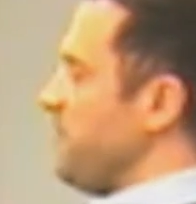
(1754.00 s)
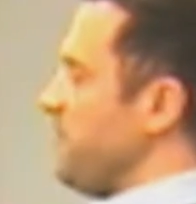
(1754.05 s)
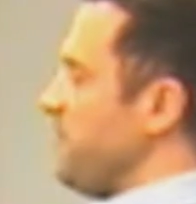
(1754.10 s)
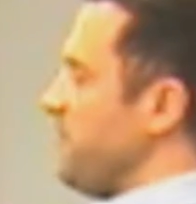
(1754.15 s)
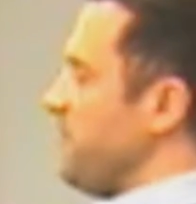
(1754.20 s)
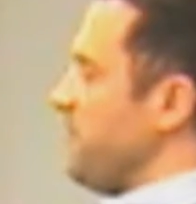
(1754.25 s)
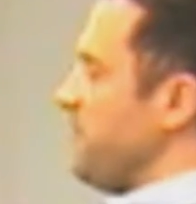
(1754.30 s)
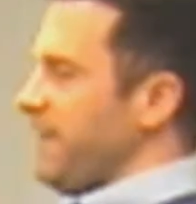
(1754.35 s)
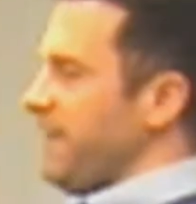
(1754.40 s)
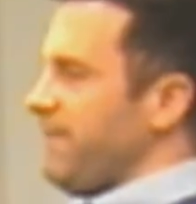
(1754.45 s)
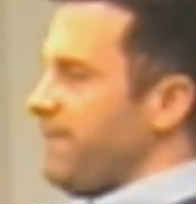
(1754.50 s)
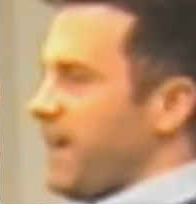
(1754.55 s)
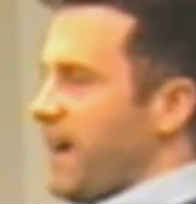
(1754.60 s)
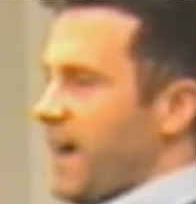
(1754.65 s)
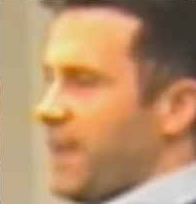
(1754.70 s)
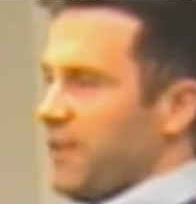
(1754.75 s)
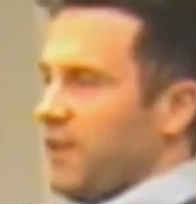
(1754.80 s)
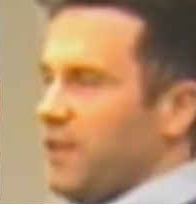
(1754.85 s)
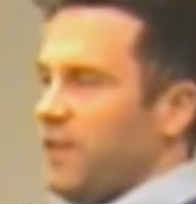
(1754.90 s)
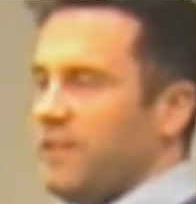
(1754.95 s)
with a heavenly
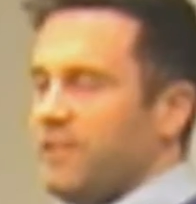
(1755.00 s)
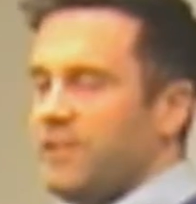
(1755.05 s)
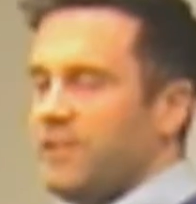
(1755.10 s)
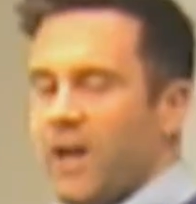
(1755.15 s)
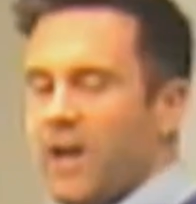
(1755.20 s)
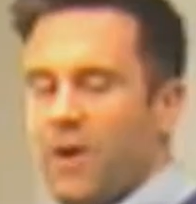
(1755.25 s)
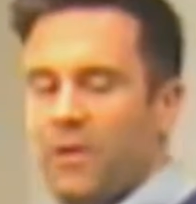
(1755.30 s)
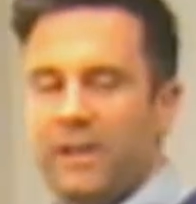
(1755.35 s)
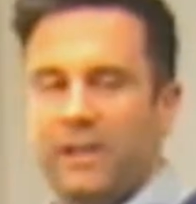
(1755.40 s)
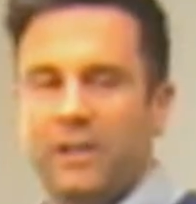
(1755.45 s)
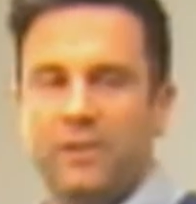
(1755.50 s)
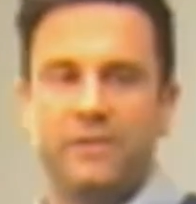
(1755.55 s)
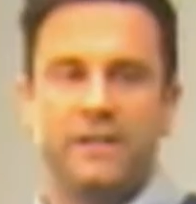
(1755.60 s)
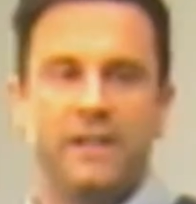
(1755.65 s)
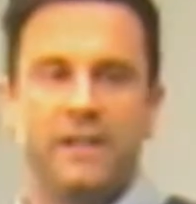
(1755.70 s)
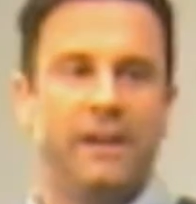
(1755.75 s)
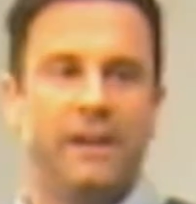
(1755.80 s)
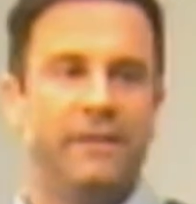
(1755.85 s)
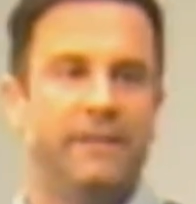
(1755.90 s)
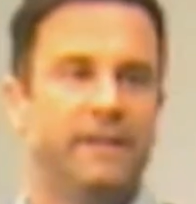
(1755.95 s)
Father who totally
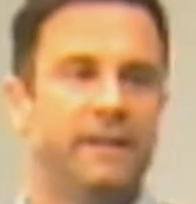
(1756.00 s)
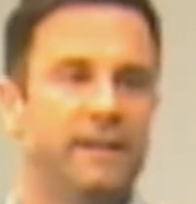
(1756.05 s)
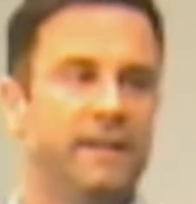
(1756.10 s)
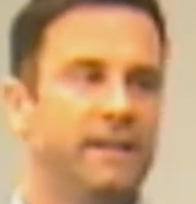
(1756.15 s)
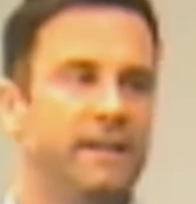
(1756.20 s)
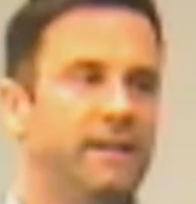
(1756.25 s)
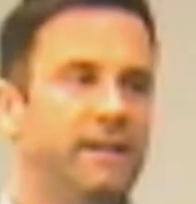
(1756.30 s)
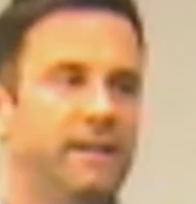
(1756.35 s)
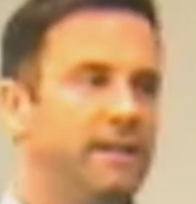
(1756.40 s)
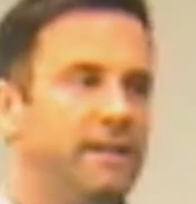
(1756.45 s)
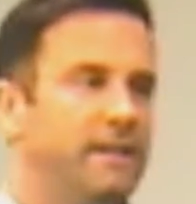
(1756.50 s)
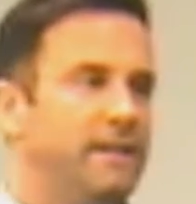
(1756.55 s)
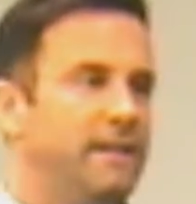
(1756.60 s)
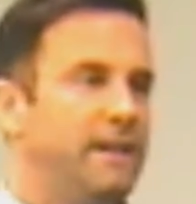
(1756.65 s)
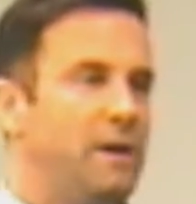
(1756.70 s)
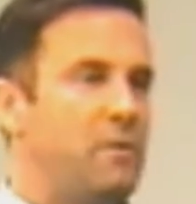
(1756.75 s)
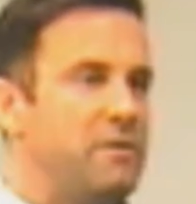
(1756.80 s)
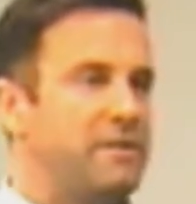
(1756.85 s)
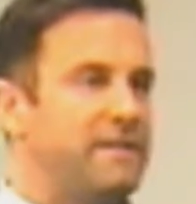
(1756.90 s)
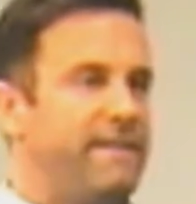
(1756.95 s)
loves you
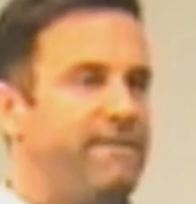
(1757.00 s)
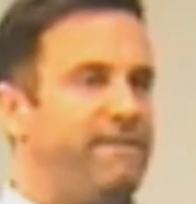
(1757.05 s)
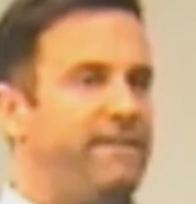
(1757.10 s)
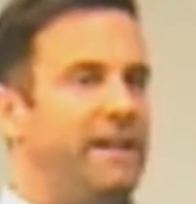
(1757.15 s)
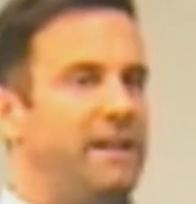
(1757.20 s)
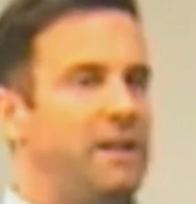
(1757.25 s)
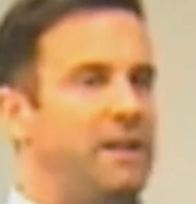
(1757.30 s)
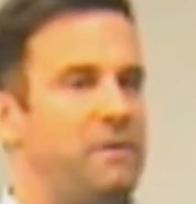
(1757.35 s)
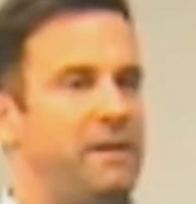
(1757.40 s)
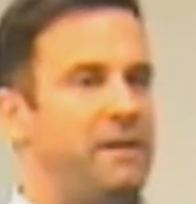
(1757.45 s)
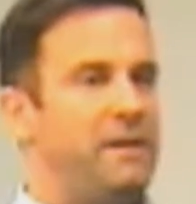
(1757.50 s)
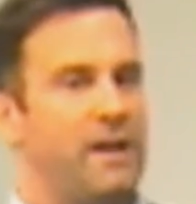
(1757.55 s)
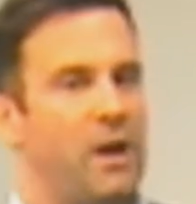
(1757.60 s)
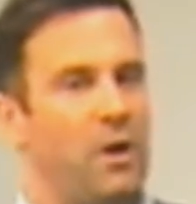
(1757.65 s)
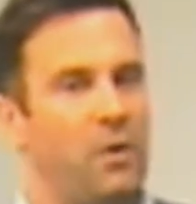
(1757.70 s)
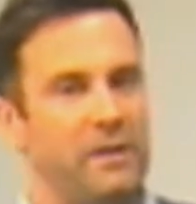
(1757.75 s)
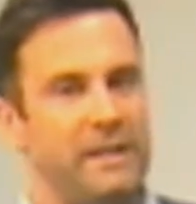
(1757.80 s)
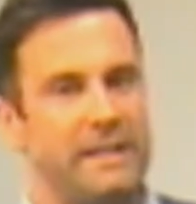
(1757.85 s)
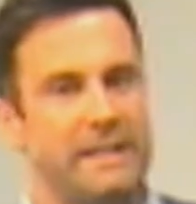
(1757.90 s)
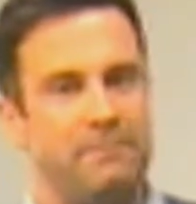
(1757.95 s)
and wants to fill you with his
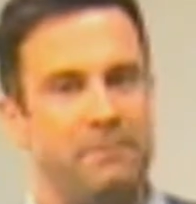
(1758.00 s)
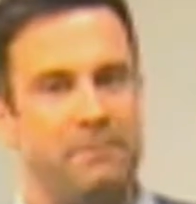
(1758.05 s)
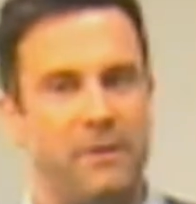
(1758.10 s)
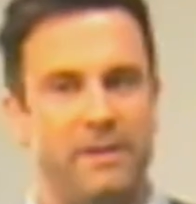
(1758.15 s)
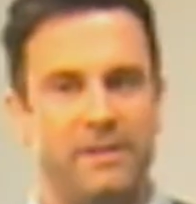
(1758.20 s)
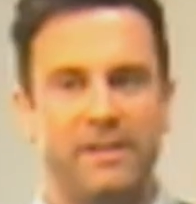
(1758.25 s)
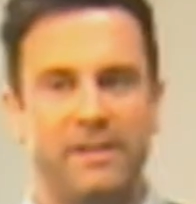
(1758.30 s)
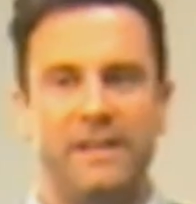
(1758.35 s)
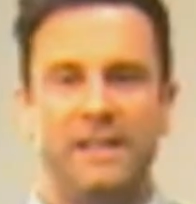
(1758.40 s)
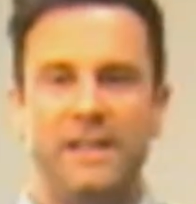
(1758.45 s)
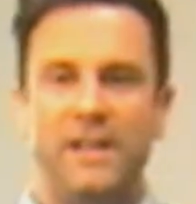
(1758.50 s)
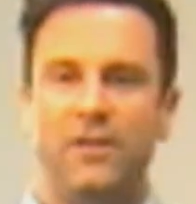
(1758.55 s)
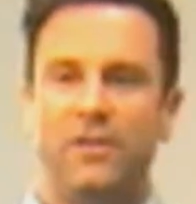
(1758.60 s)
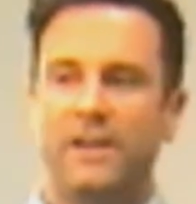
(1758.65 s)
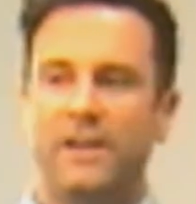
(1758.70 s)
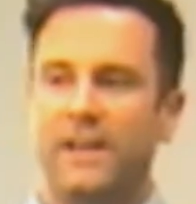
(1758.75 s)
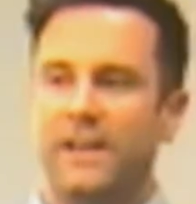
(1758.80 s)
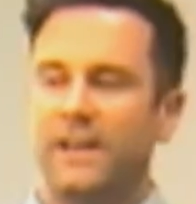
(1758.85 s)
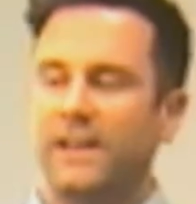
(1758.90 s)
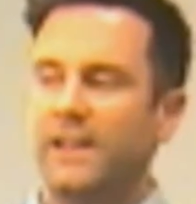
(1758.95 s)
Holy Spirit so that you
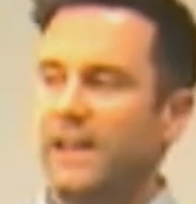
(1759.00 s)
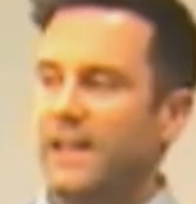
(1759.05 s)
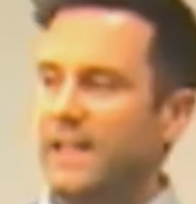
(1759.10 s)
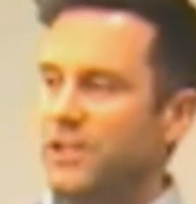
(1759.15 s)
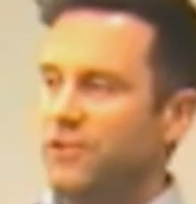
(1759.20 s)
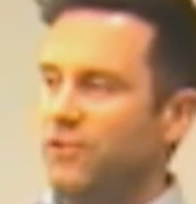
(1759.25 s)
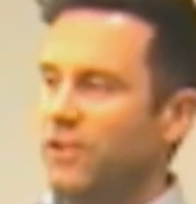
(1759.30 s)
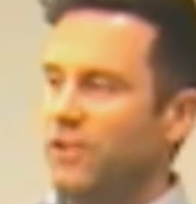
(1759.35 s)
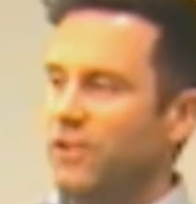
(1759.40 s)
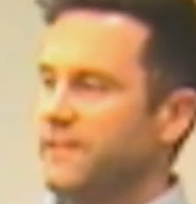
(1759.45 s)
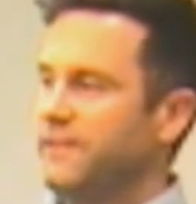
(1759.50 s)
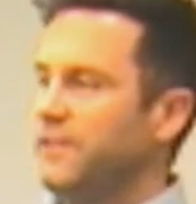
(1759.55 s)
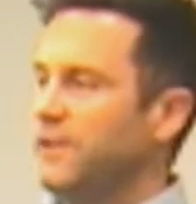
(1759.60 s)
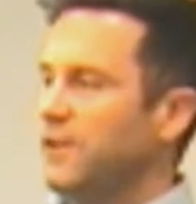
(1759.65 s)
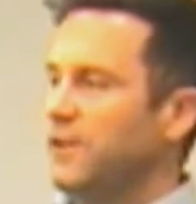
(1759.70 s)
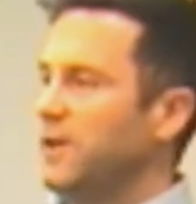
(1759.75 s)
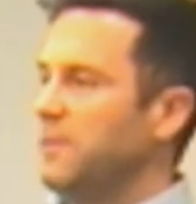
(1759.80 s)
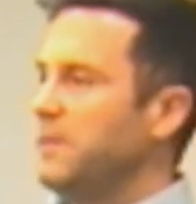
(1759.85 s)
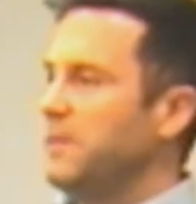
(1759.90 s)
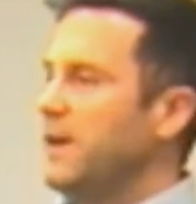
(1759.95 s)
can
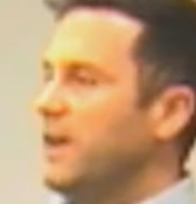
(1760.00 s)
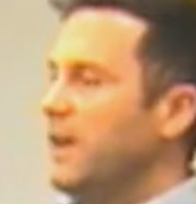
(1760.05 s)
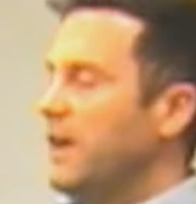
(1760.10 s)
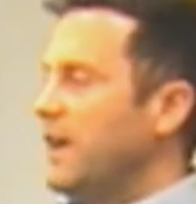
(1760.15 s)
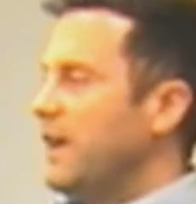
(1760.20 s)
transform